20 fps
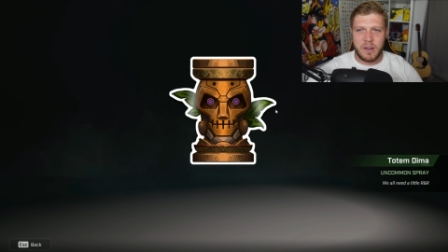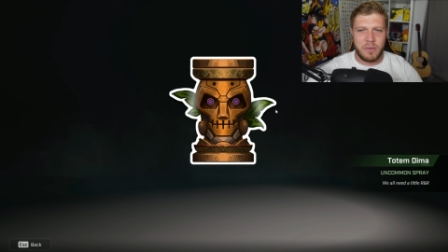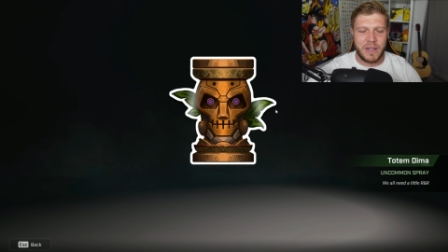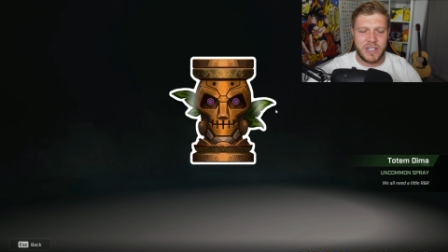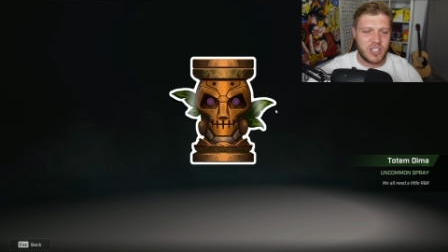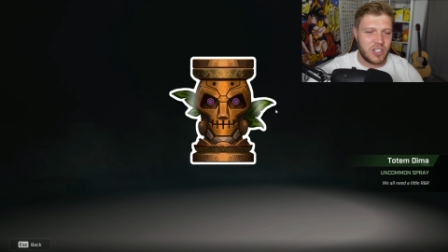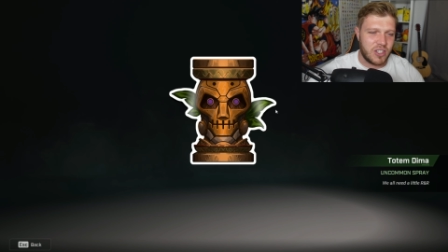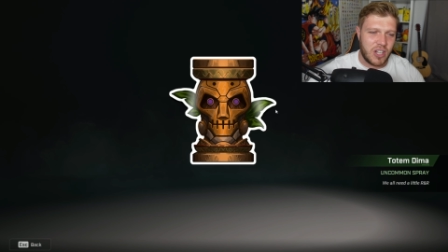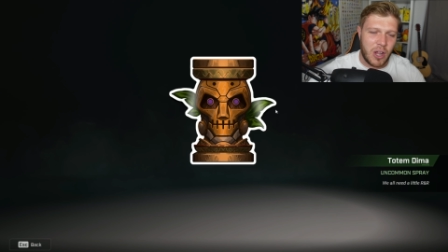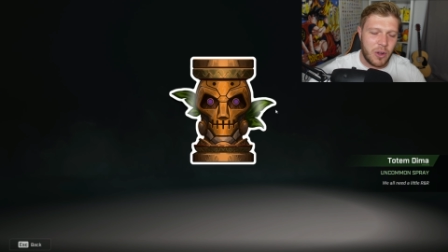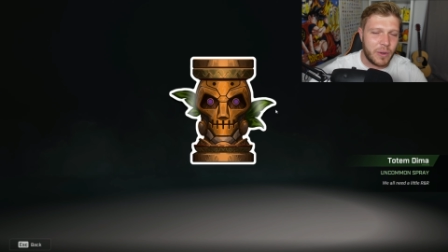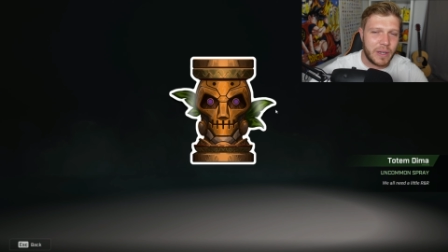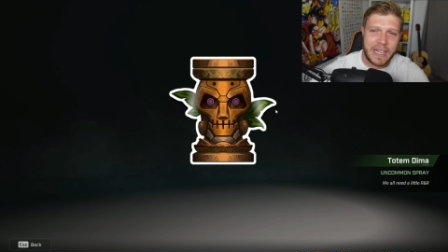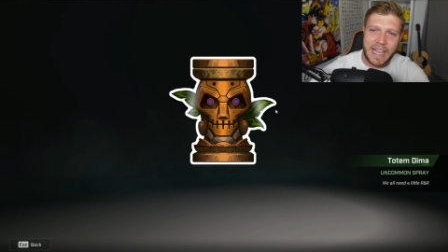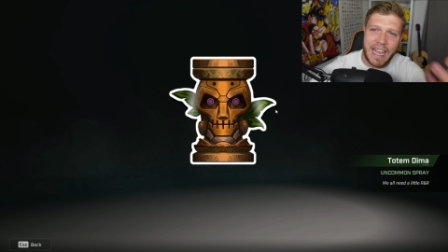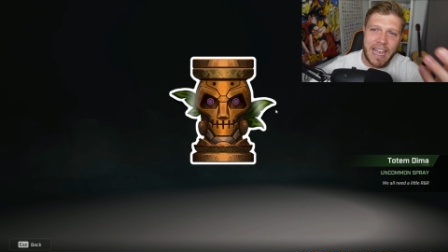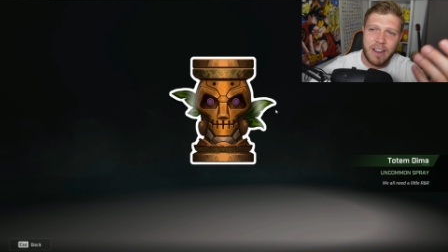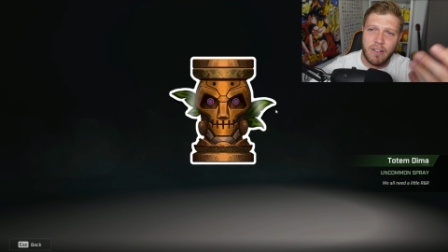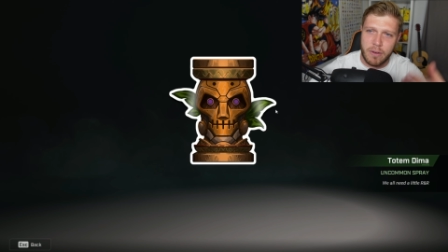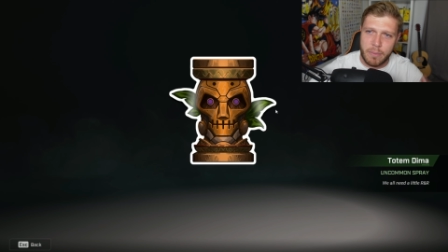which I don't
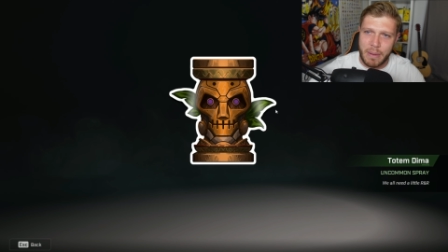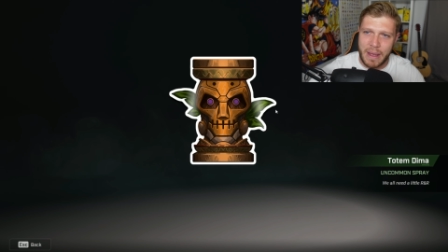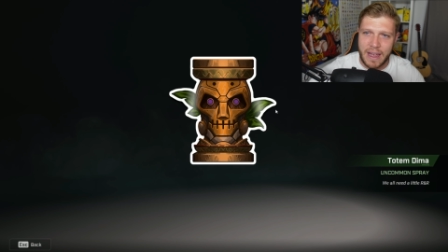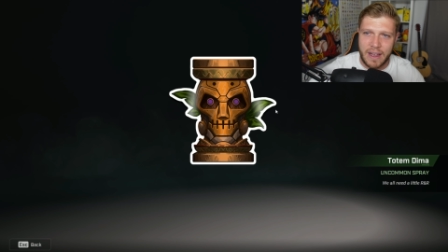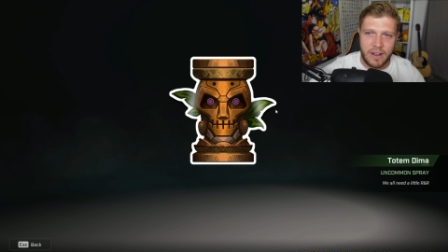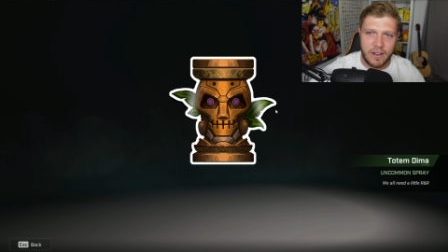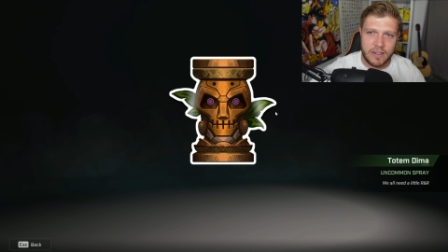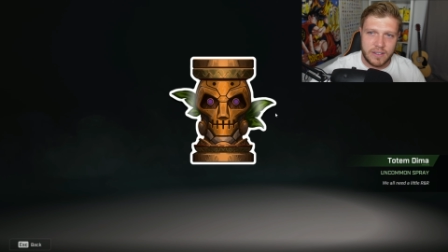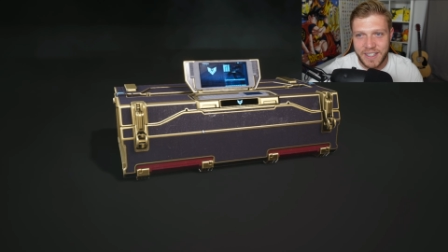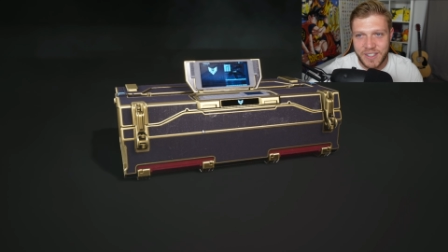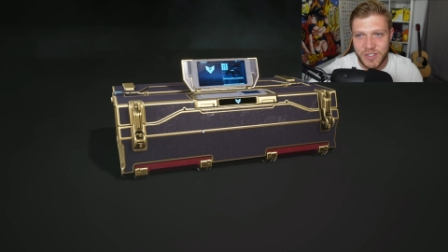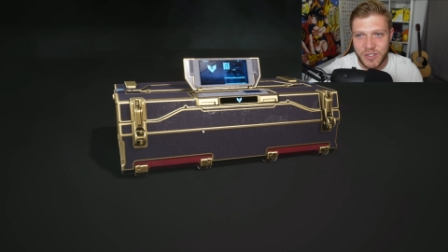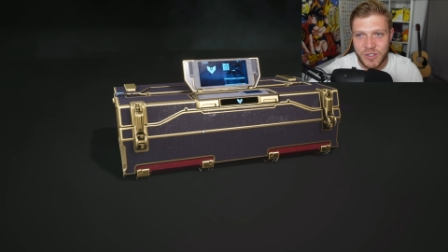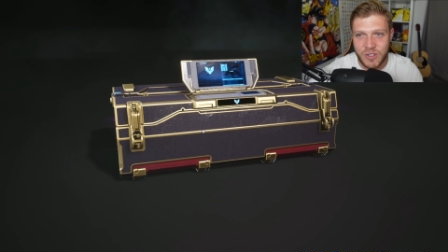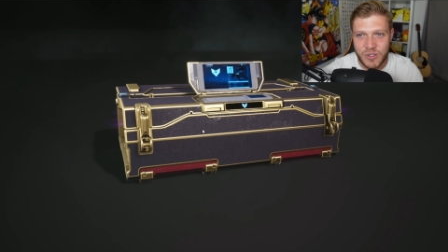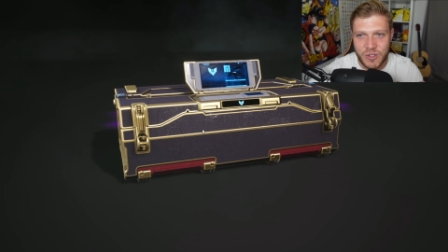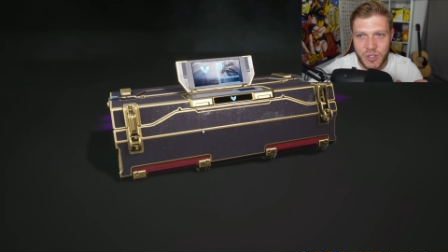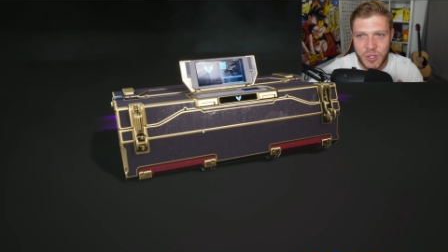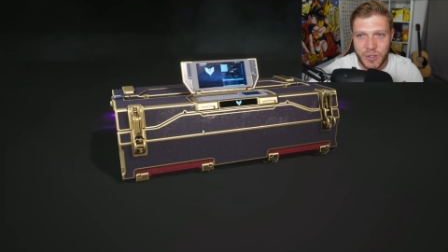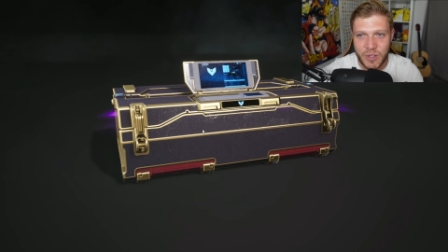care about,
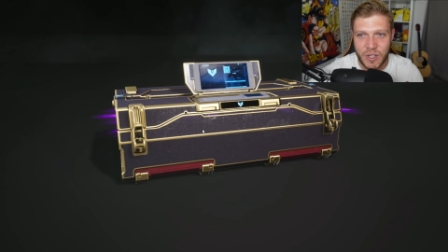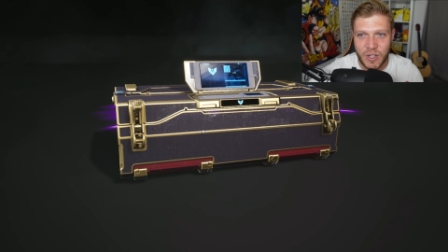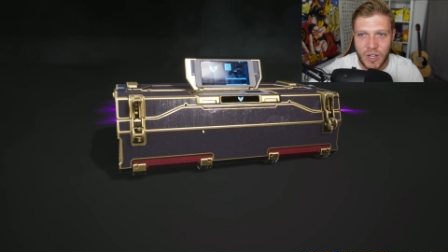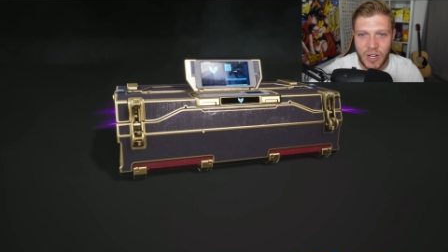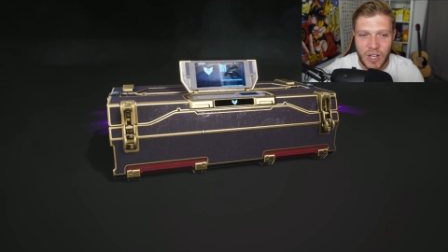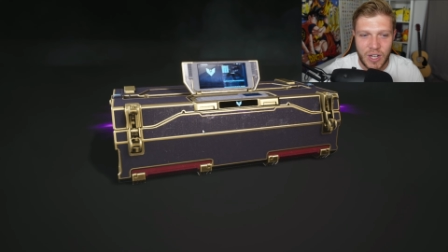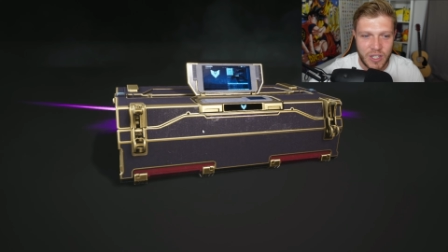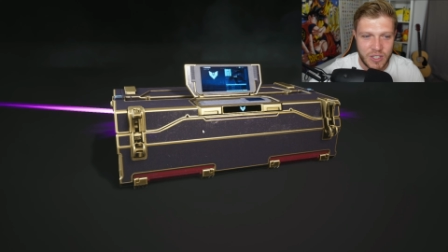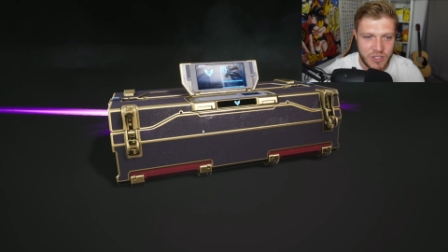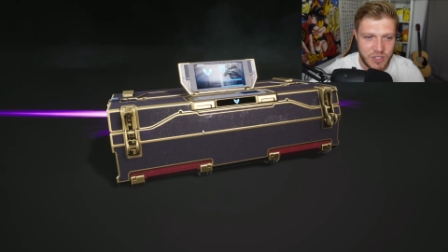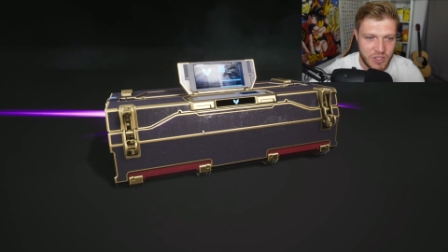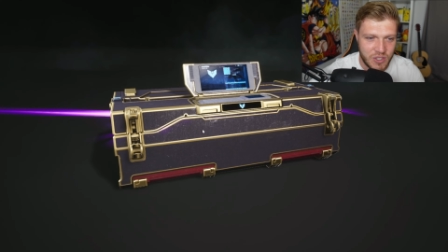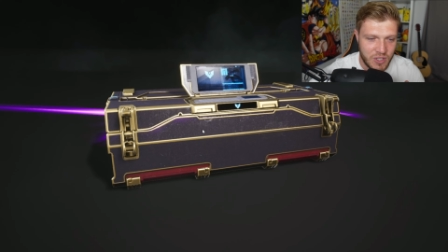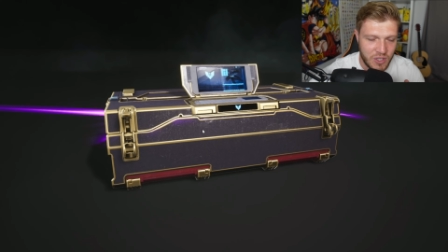into the last